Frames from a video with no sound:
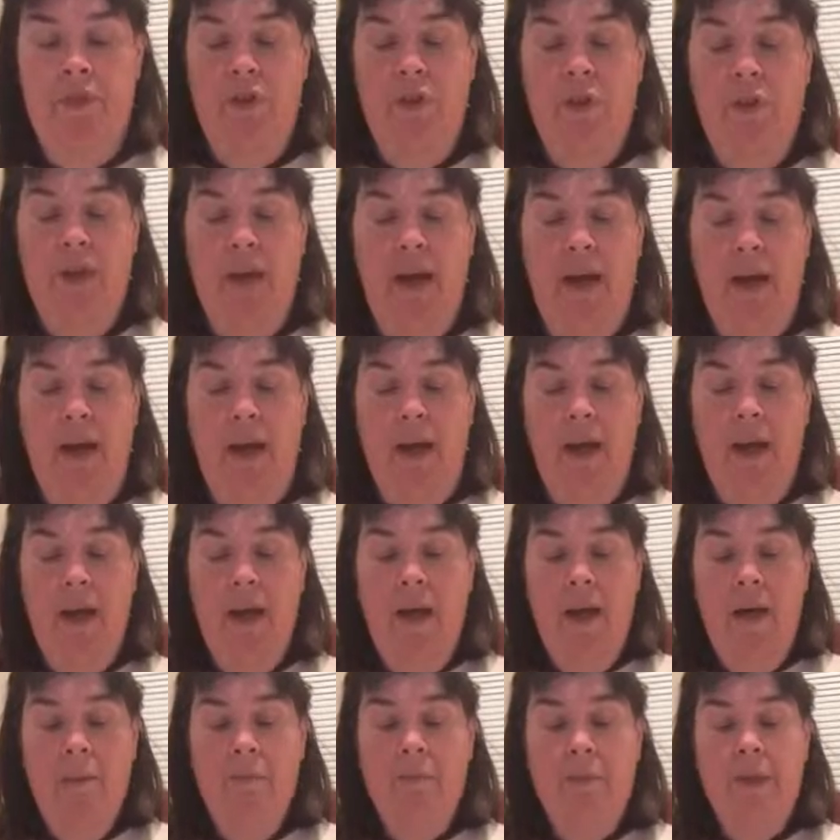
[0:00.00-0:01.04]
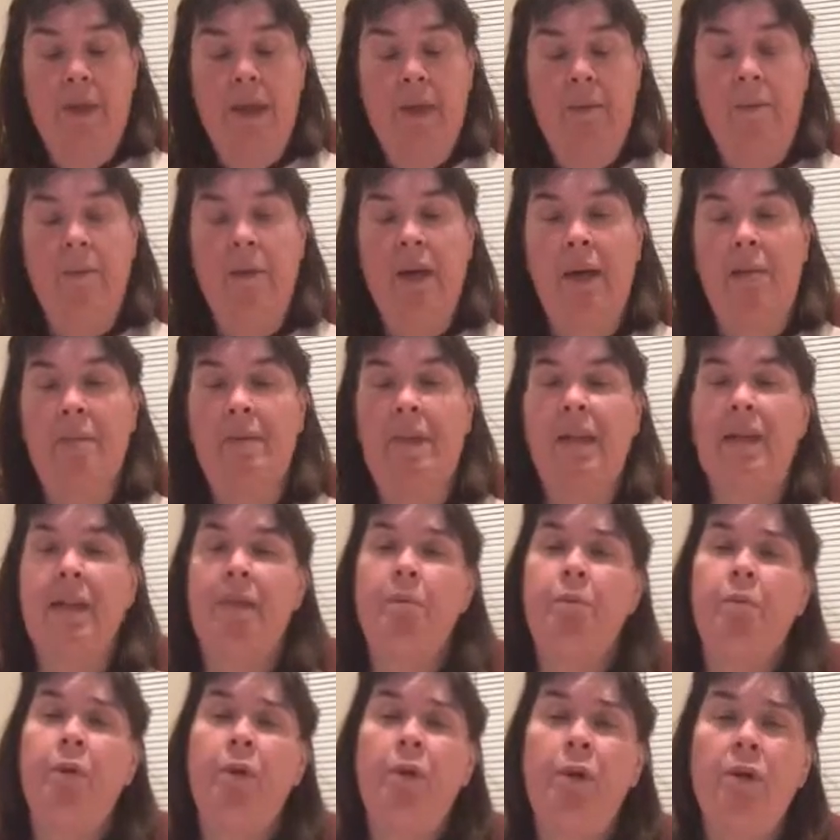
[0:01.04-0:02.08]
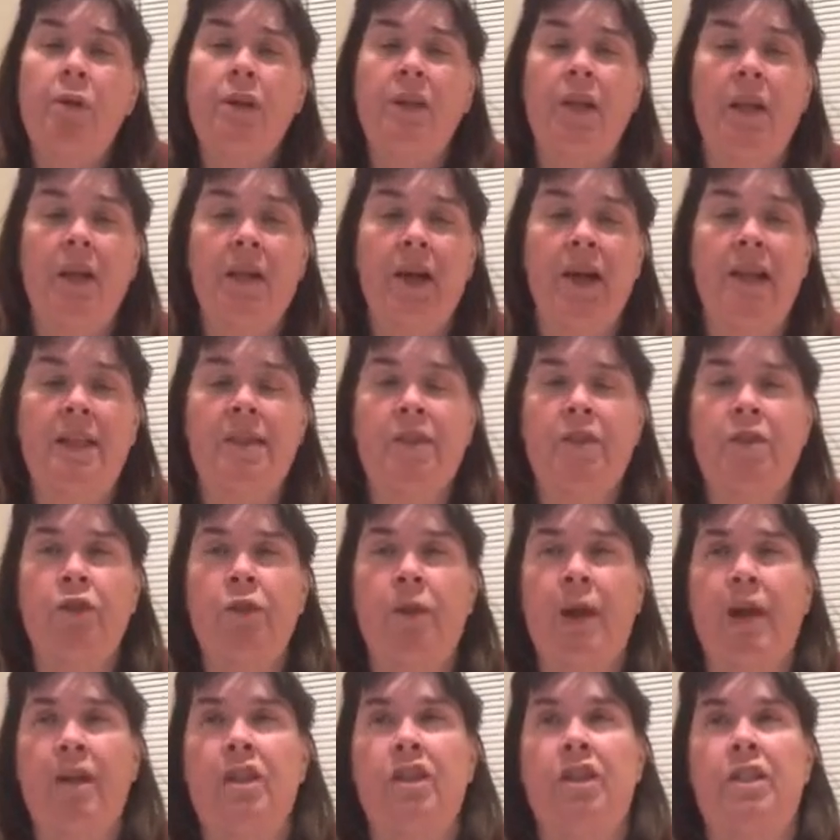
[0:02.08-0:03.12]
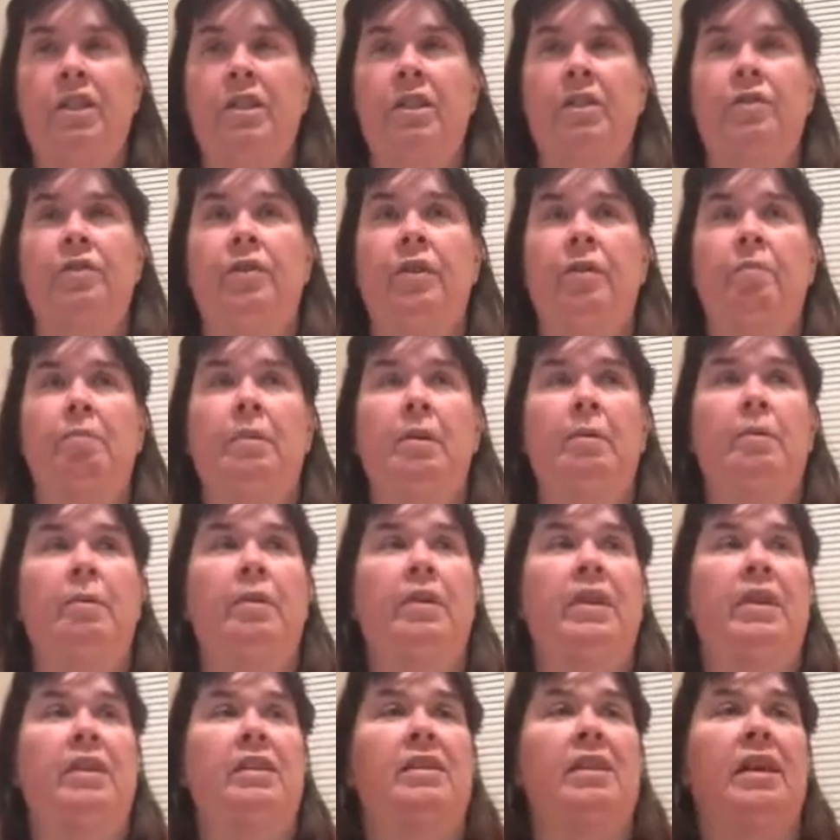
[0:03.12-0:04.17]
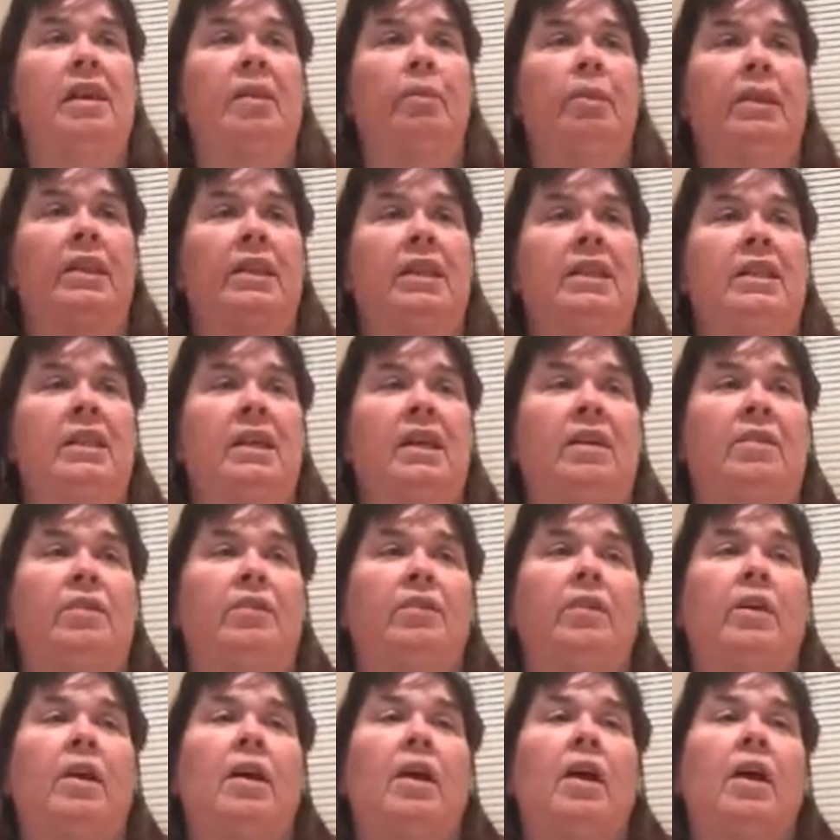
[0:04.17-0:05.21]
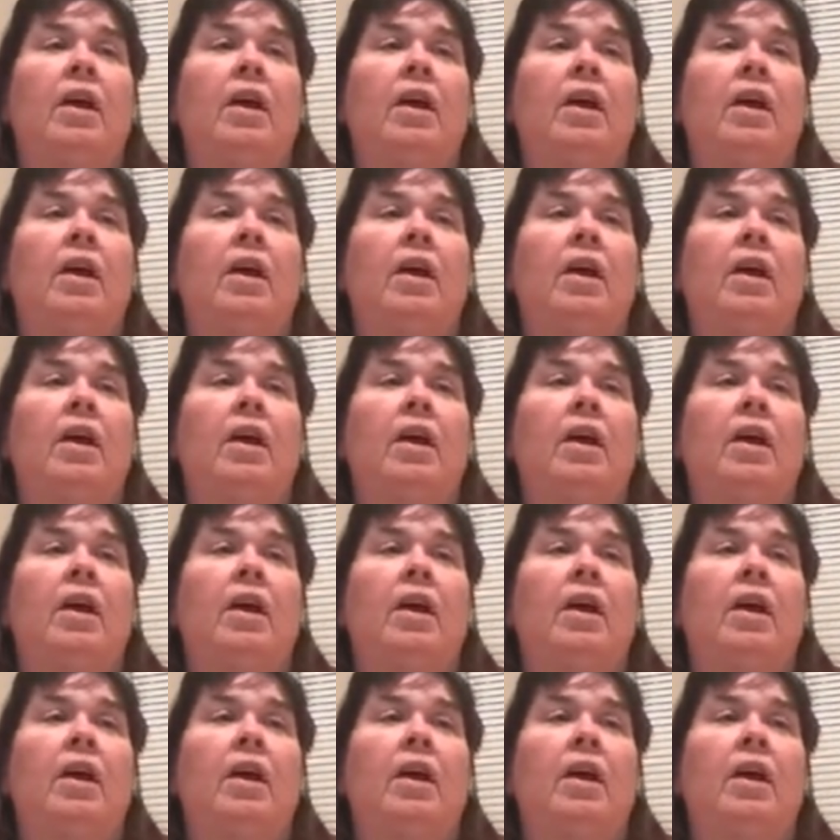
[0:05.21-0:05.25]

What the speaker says: yeah, but I'm getting pulled in all kinds of directions from people that say we need to give